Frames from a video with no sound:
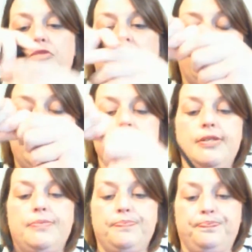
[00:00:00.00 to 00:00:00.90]

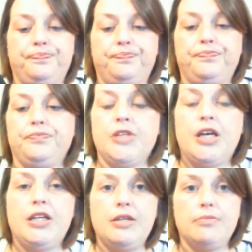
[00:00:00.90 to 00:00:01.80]

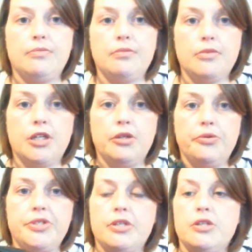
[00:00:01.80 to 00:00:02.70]
reflux, and it
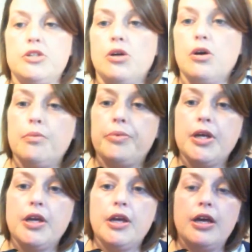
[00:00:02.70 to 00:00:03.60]
closes at the top,
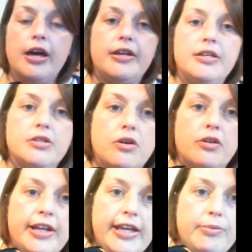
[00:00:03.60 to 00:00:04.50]
and it's
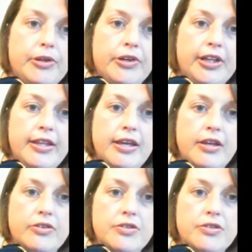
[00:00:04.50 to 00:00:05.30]
got the label on it like the